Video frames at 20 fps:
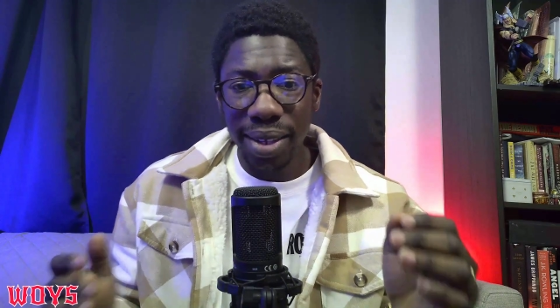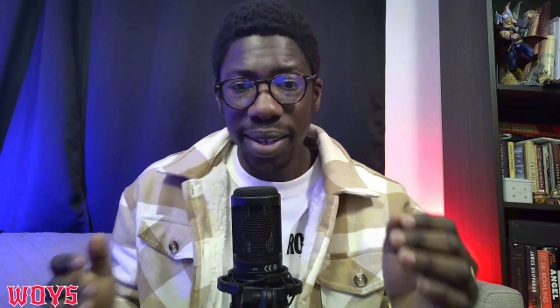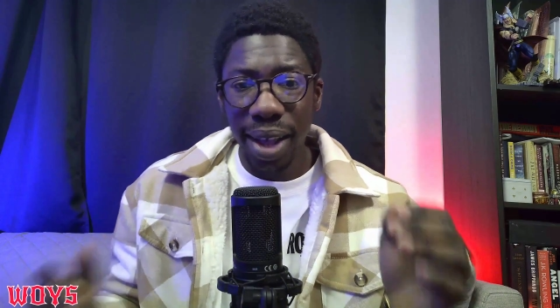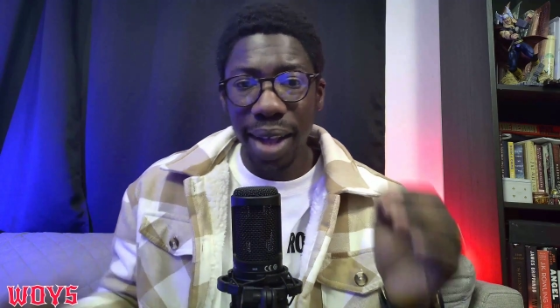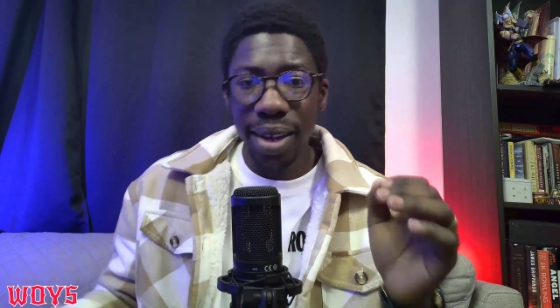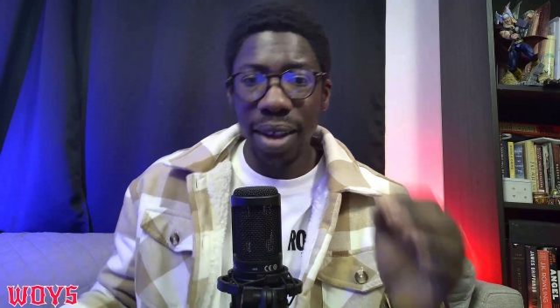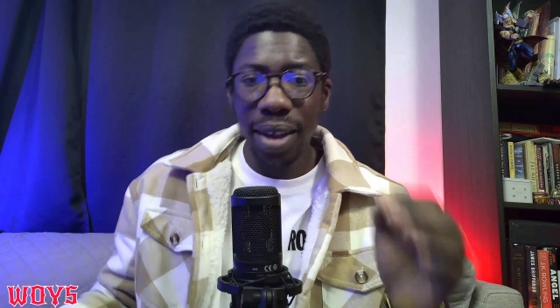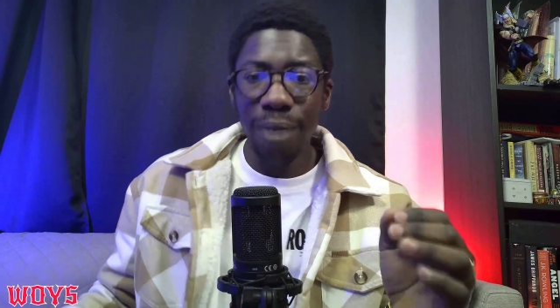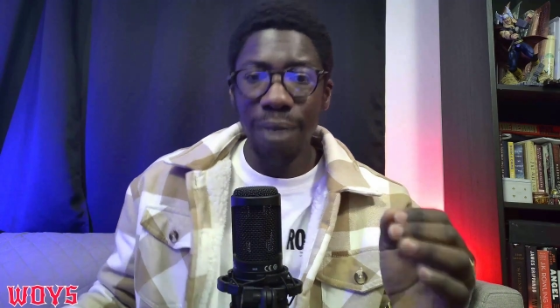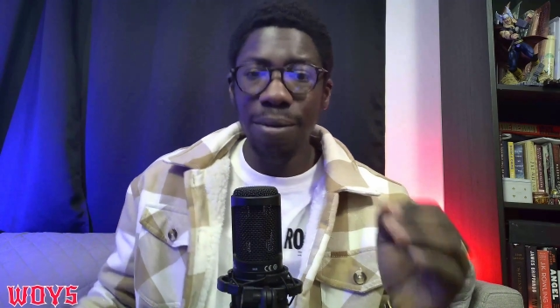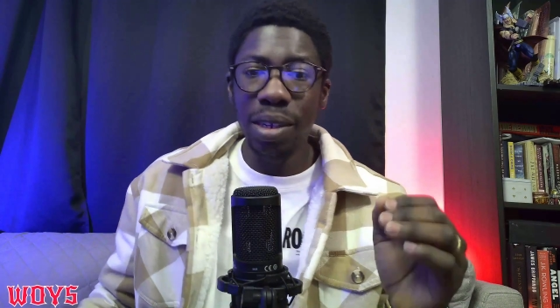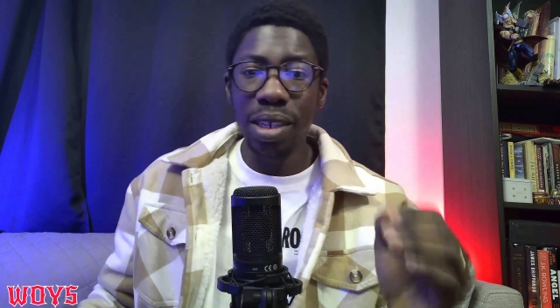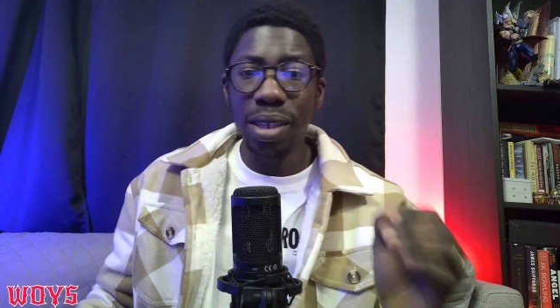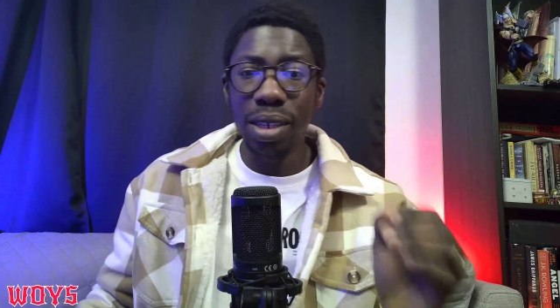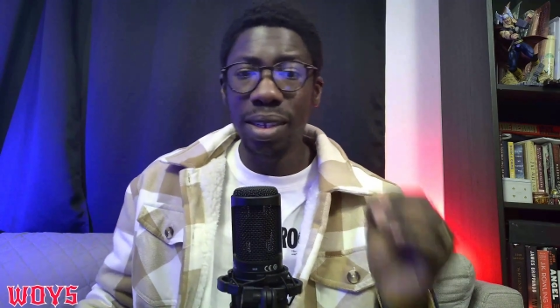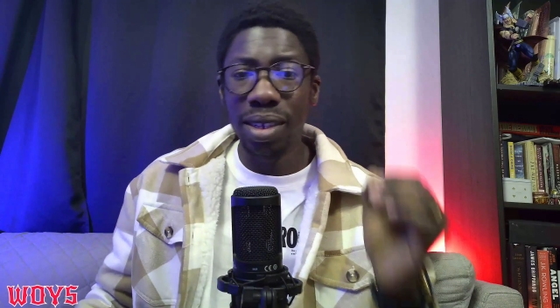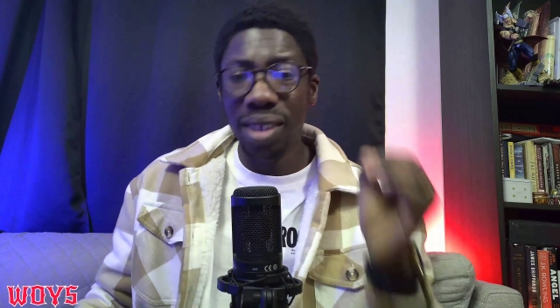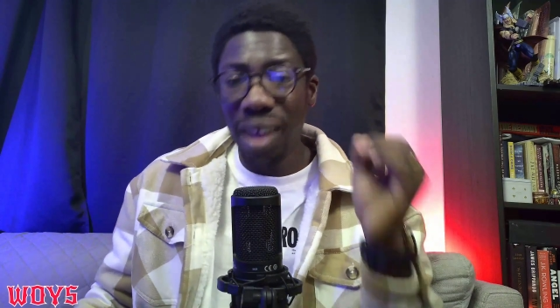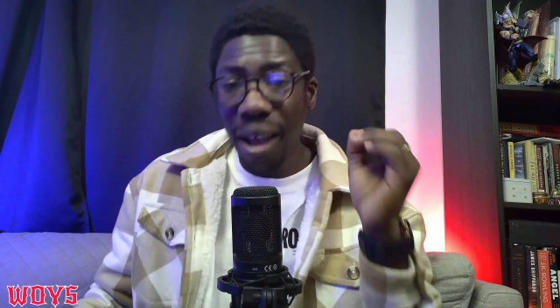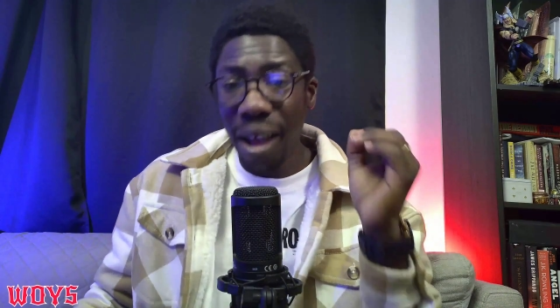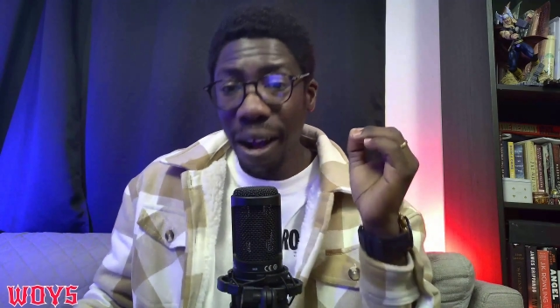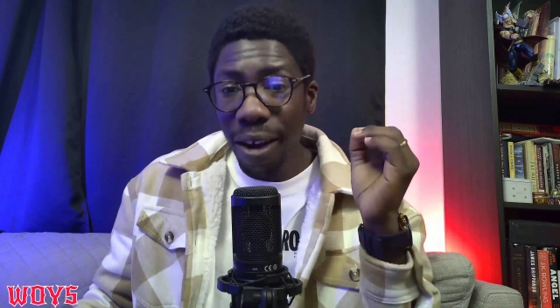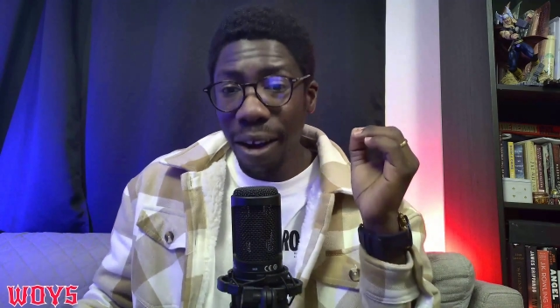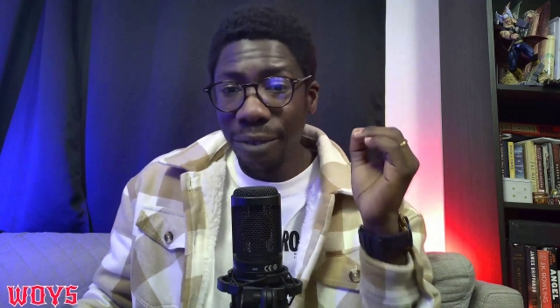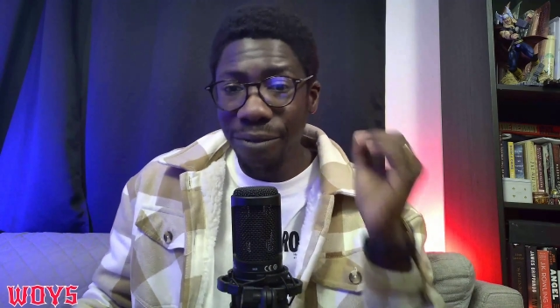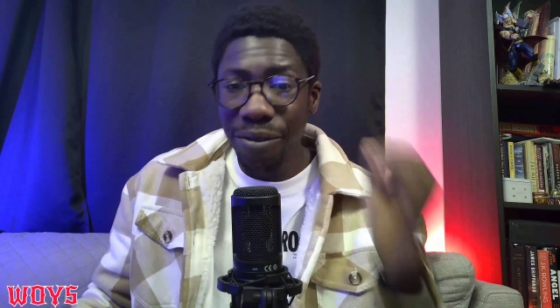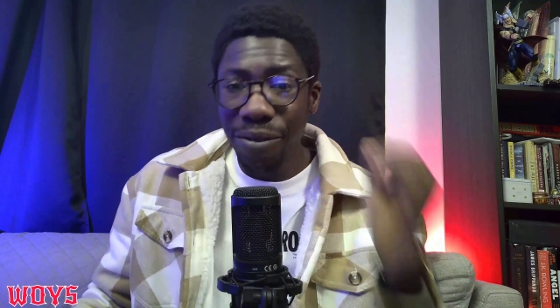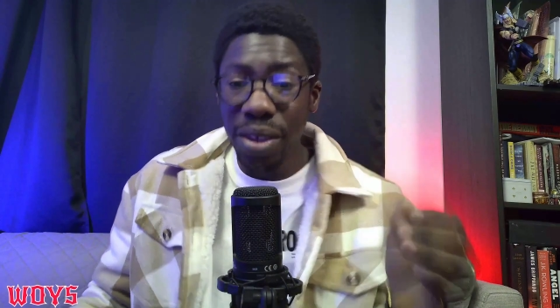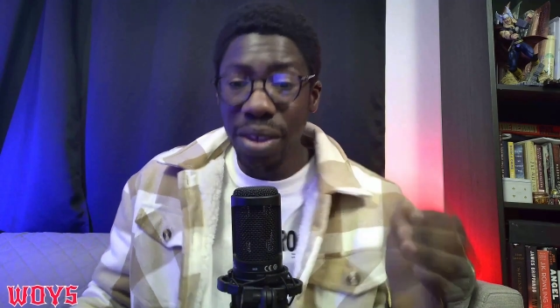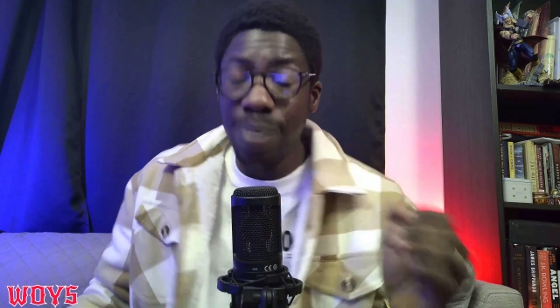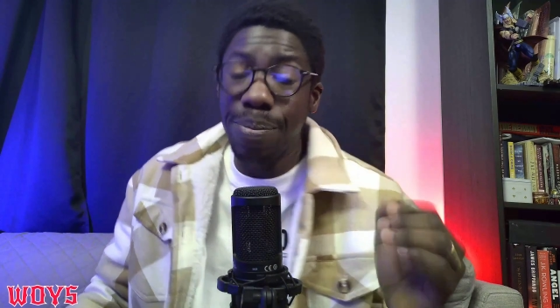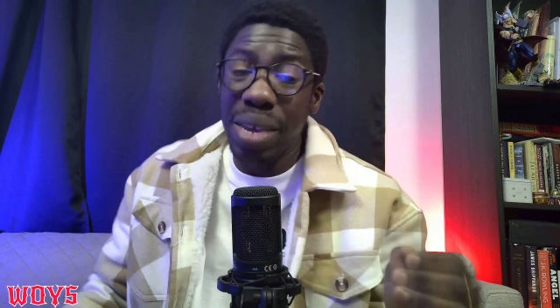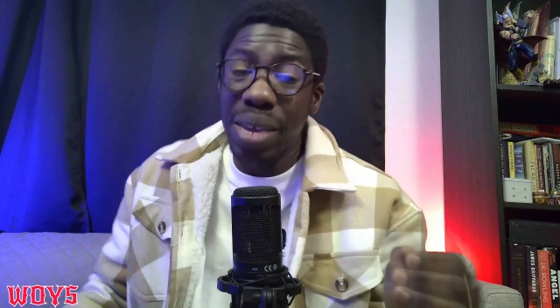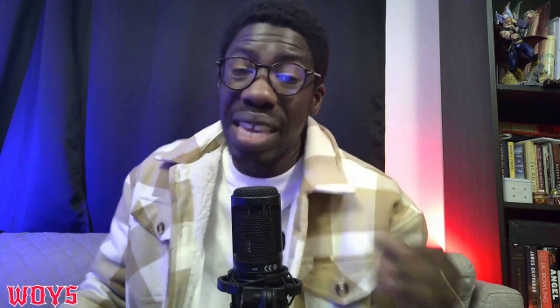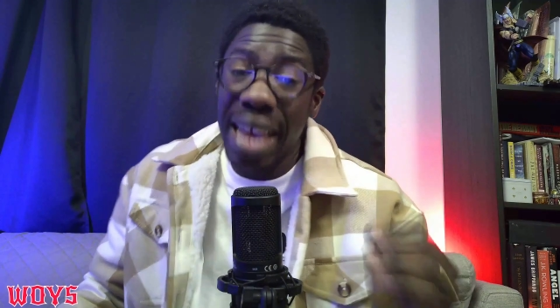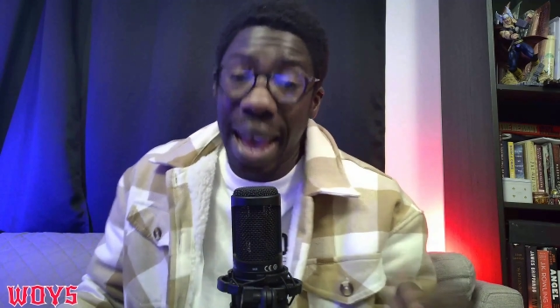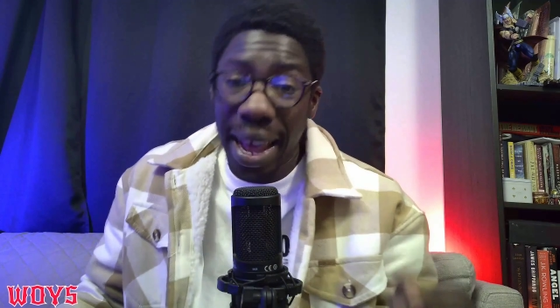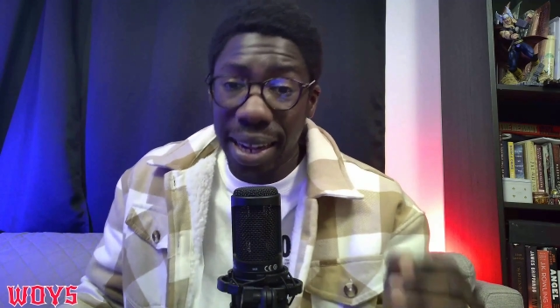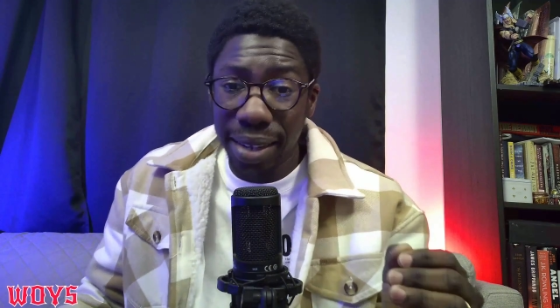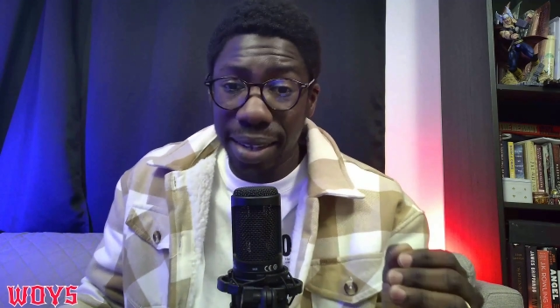I'd have needed a
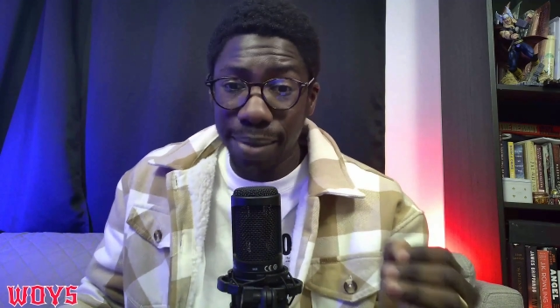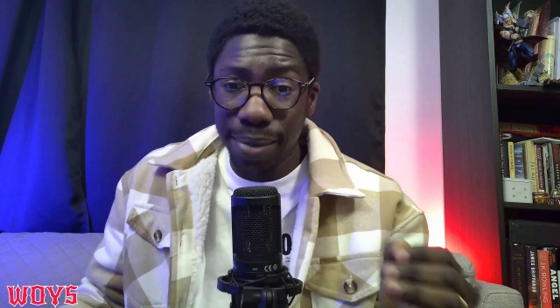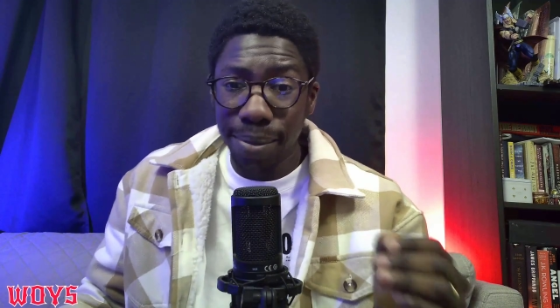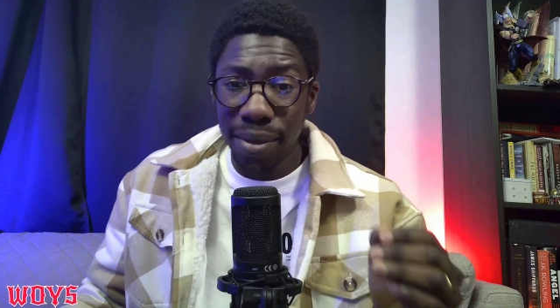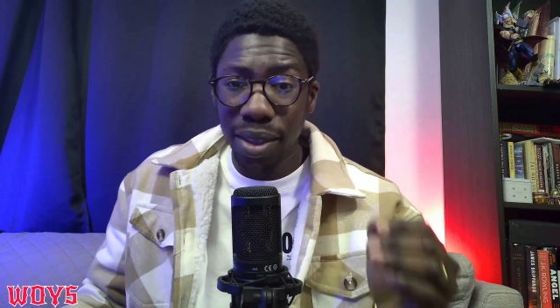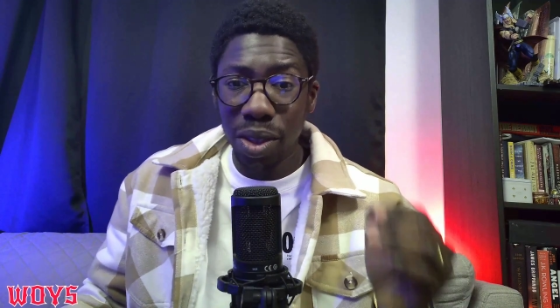VPN